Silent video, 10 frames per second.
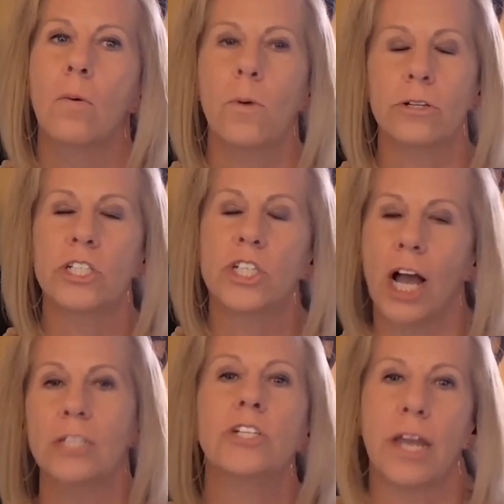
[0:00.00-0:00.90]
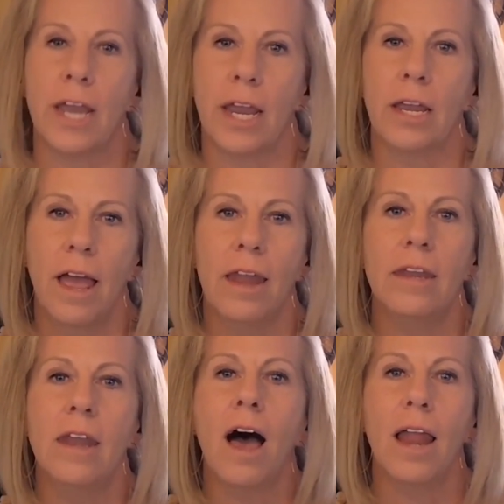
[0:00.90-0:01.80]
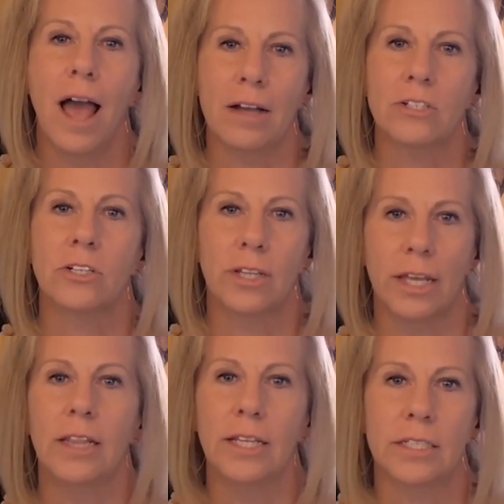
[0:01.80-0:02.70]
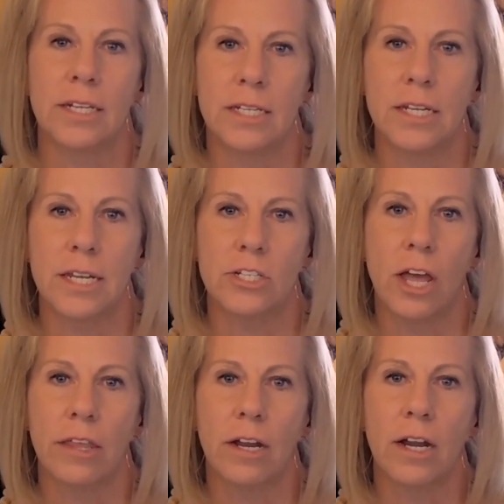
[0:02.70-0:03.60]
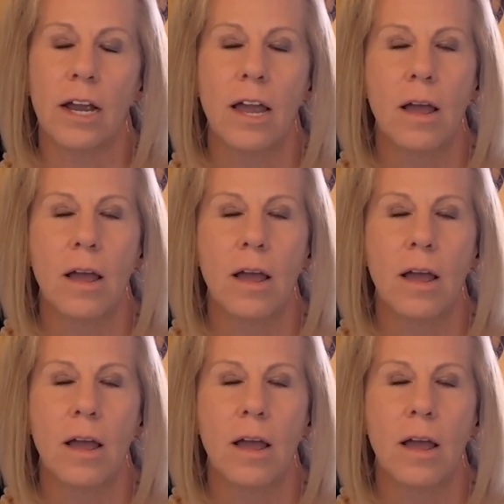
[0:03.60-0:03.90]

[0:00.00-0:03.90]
We're judging and not actually listening to each other.